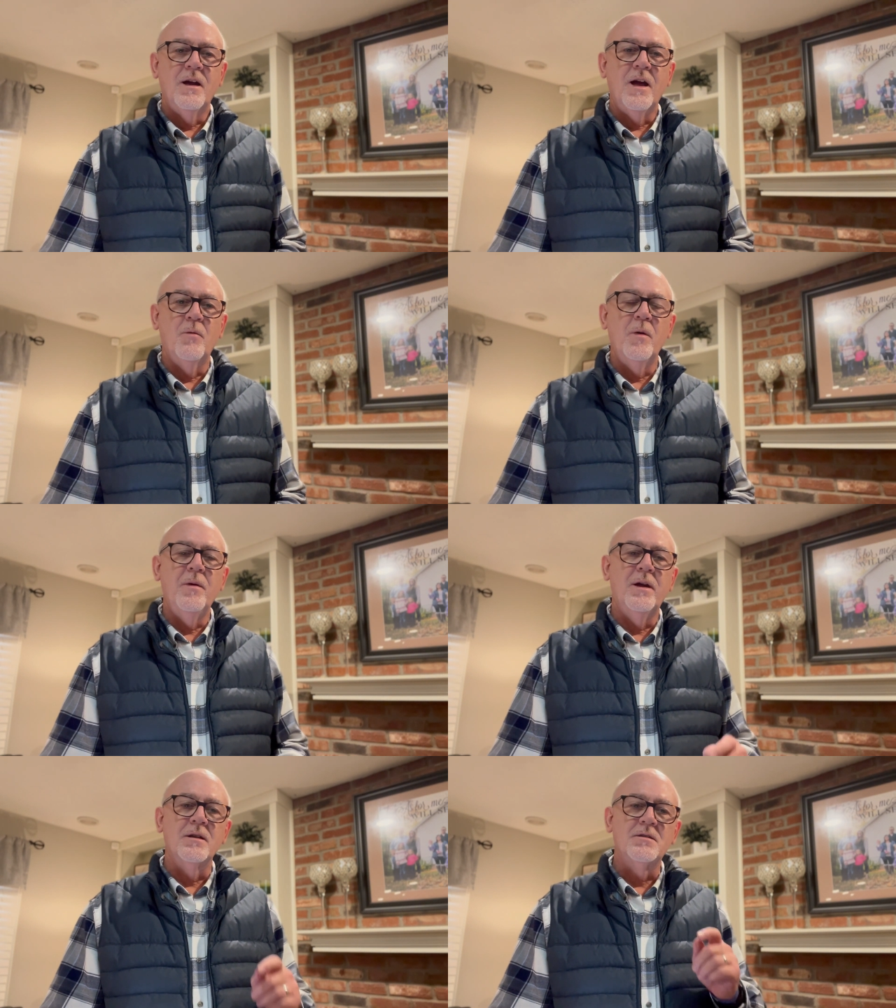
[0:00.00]
and we
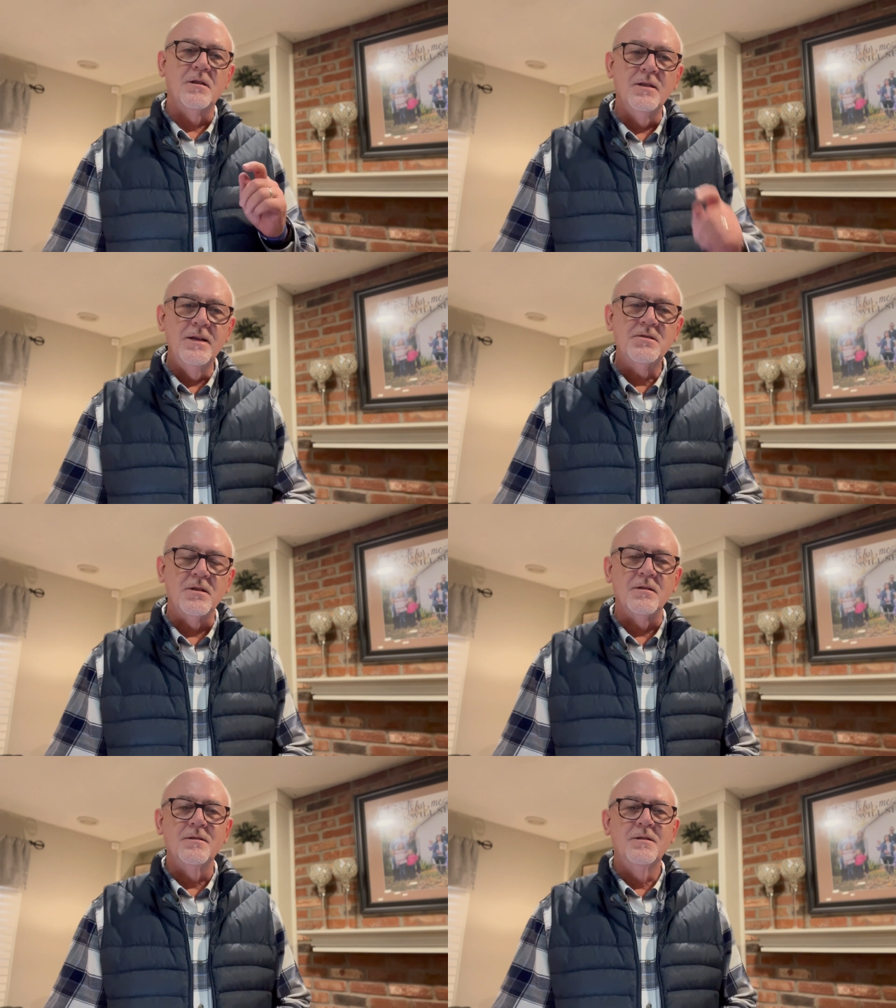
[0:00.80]
begin to
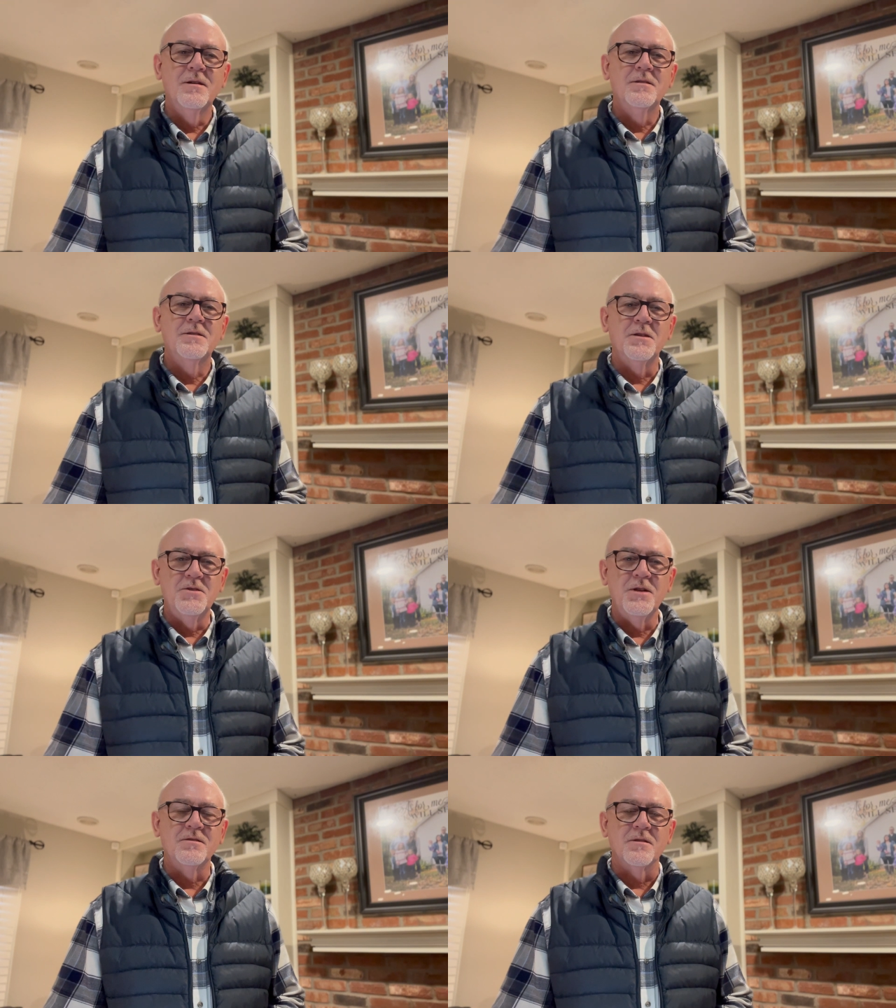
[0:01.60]
listen to
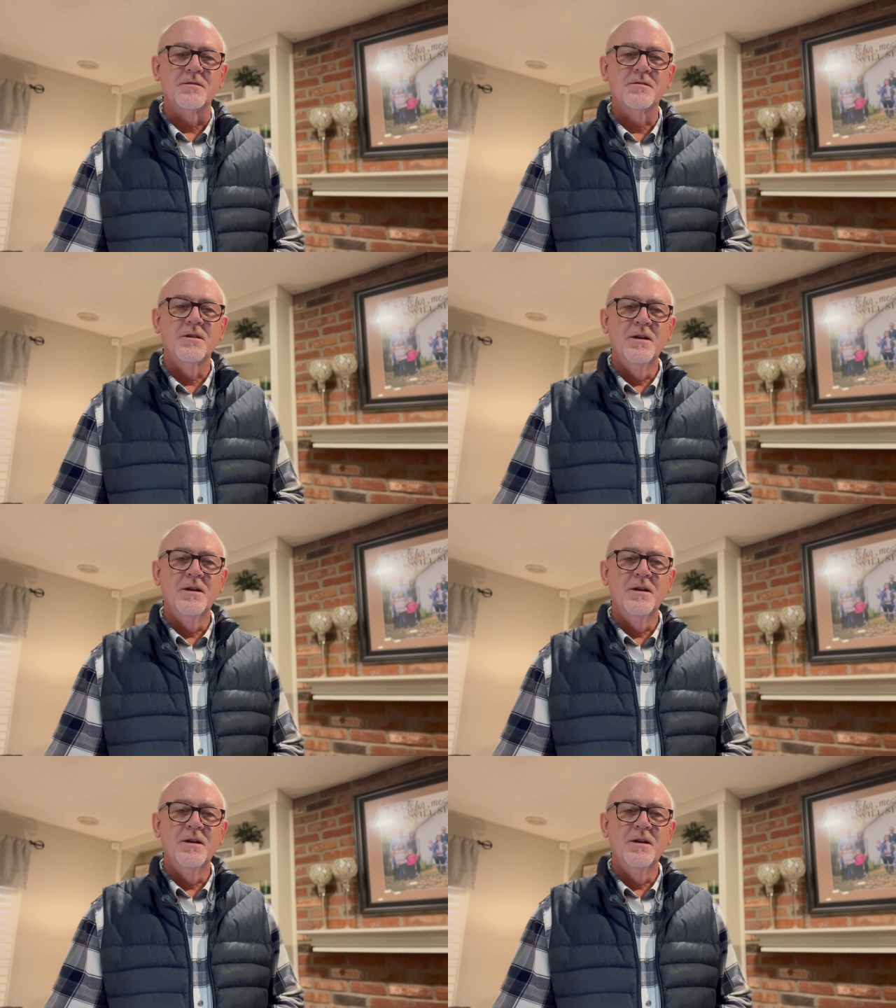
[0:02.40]
Jesus.